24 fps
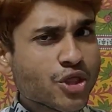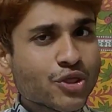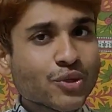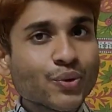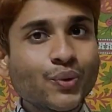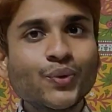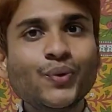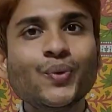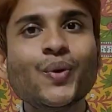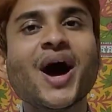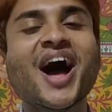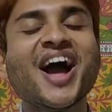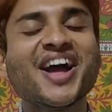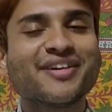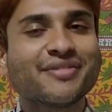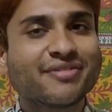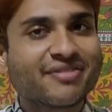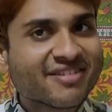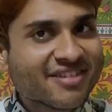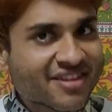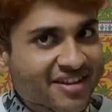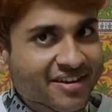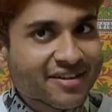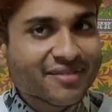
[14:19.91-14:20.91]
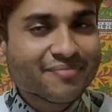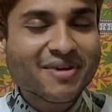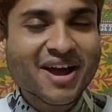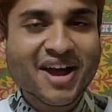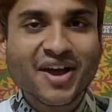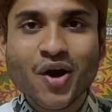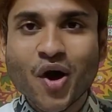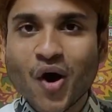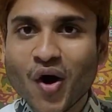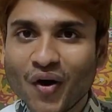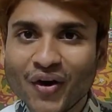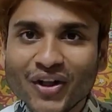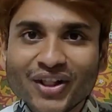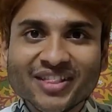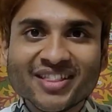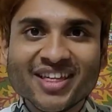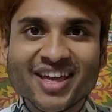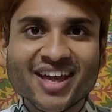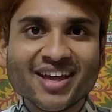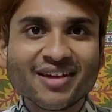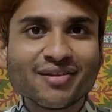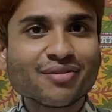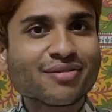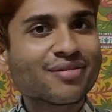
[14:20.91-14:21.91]
So I shared my all
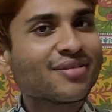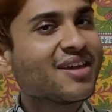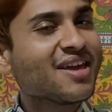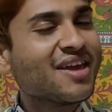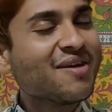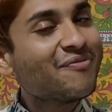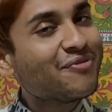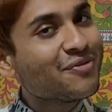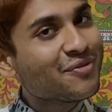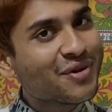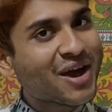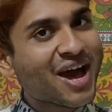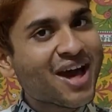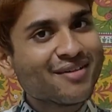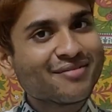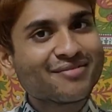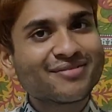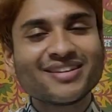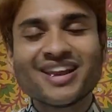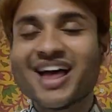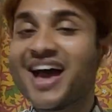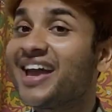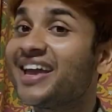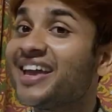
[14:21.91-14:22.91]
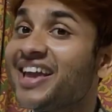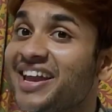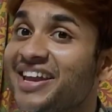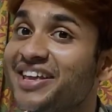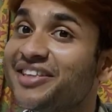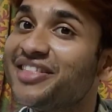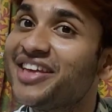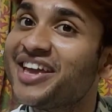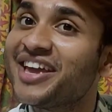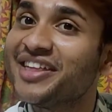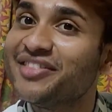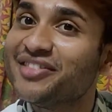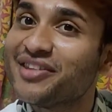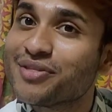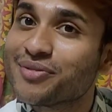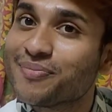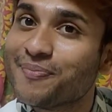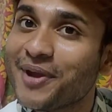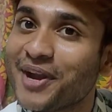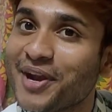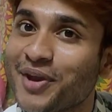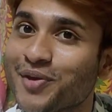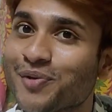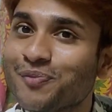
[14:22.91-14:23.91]
things. If you guys like anything in this
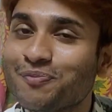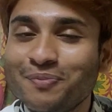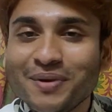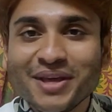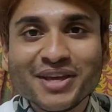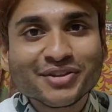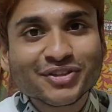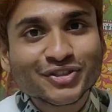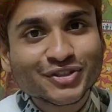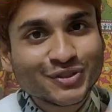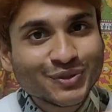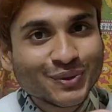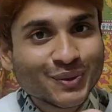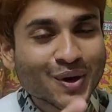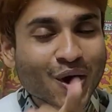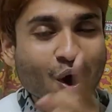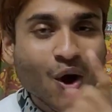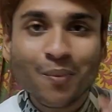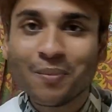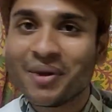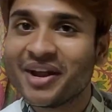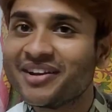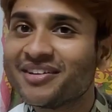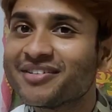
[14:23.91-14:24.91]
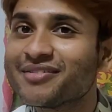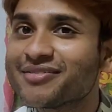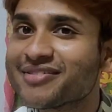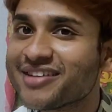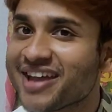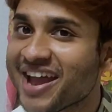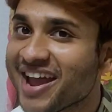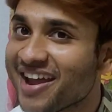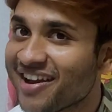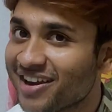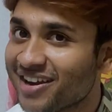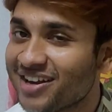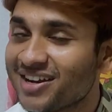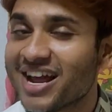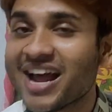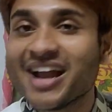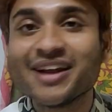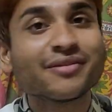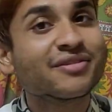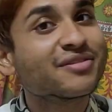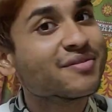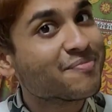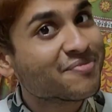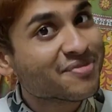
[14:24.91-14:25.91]
video, please do comment, share
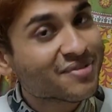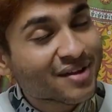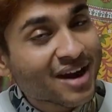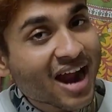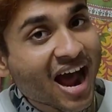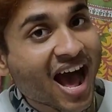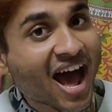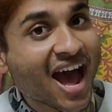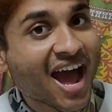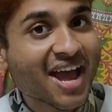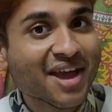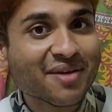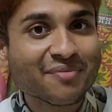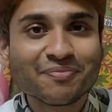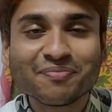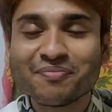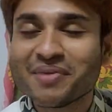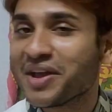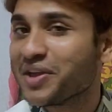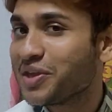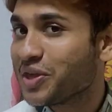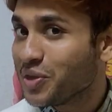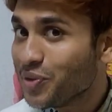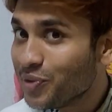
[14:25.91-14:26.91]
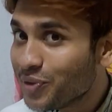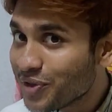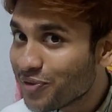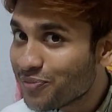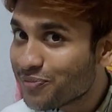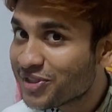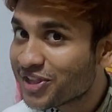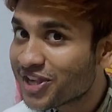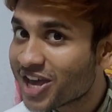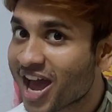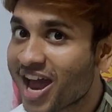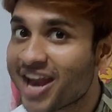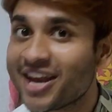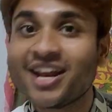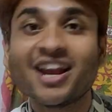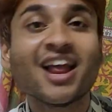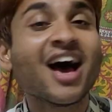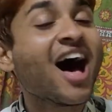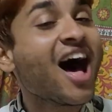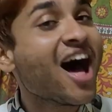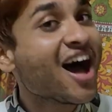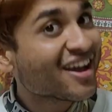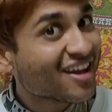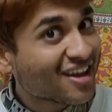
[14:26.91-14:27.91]
and subscribe my YouTube channel
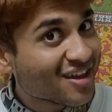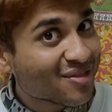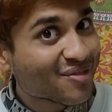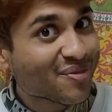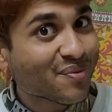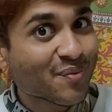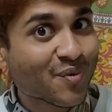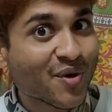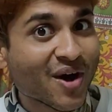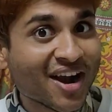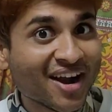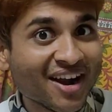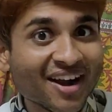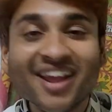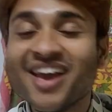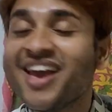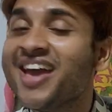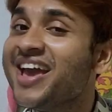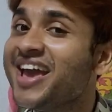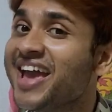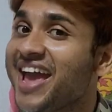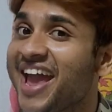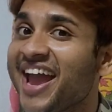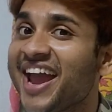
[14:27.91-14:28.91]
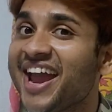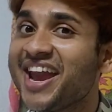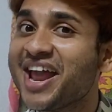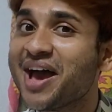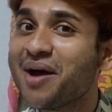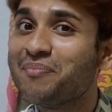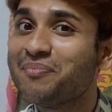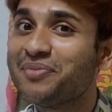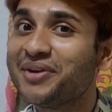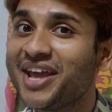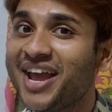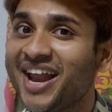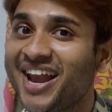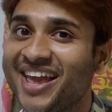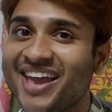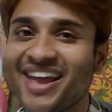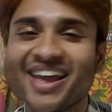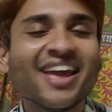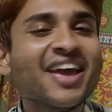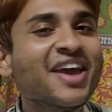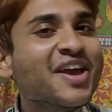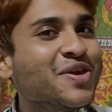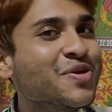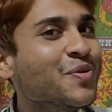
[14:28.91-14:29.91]
akasmanworld. Again I'm
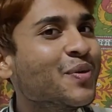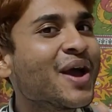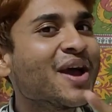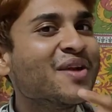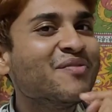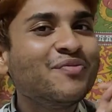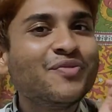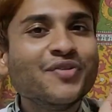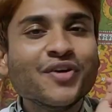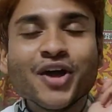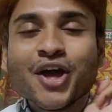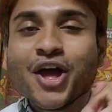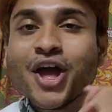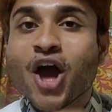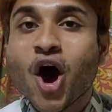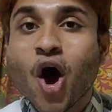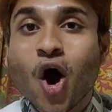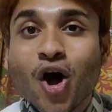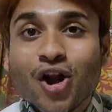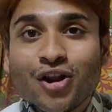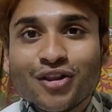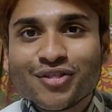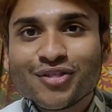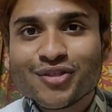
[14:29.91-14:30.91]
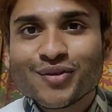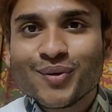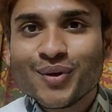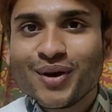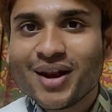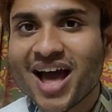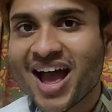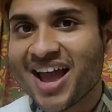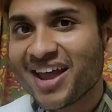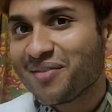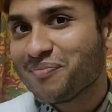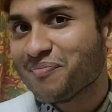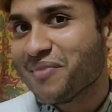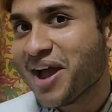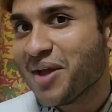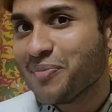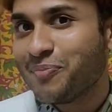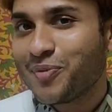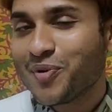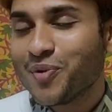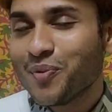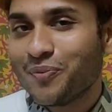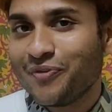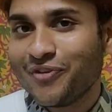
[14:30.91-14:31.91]
telling, you can also like my
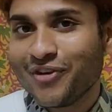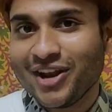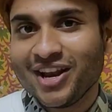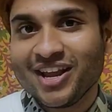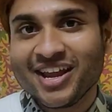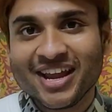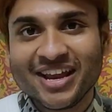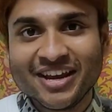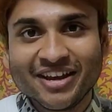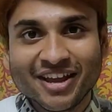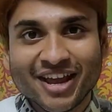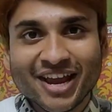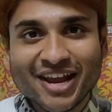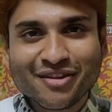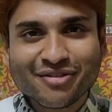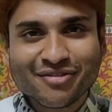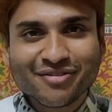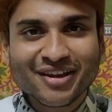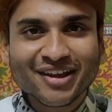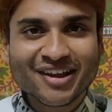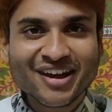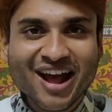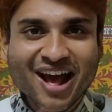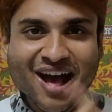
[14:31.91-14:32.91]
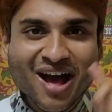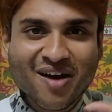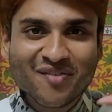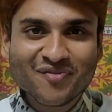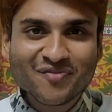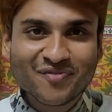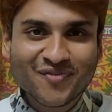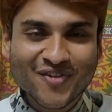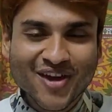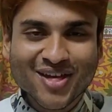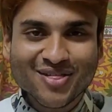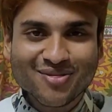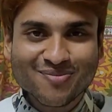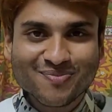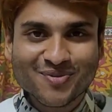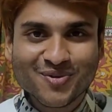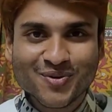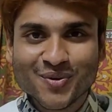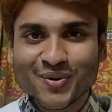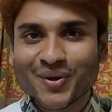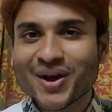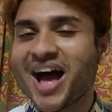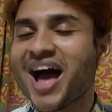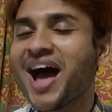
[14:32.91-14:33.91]
profile in Instagram,
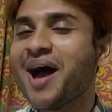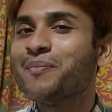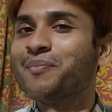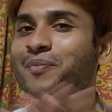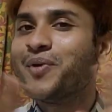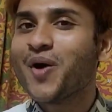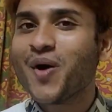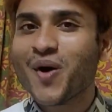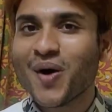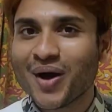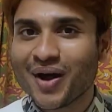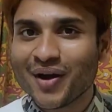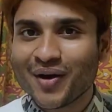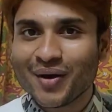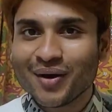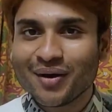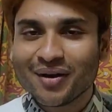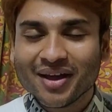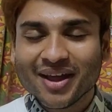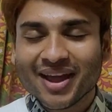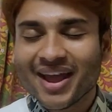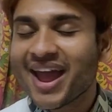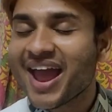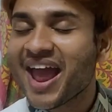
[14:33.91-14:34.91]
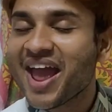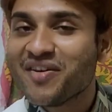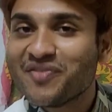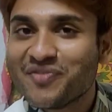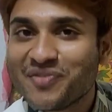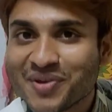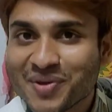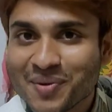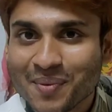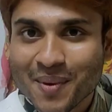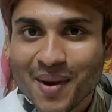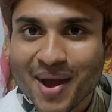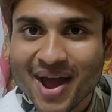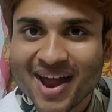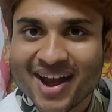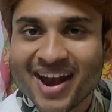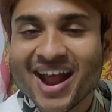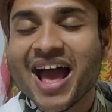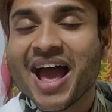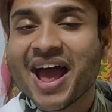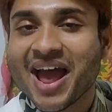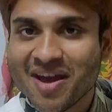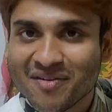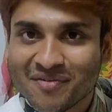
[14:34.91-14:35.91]
Facebook. I'm all
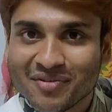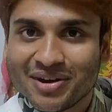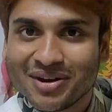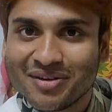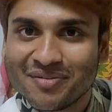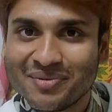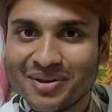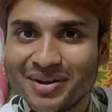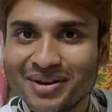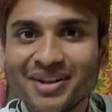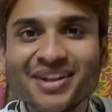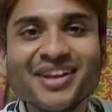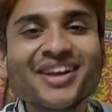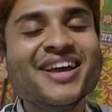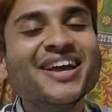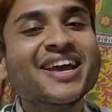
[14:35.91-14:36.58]
everywhere available.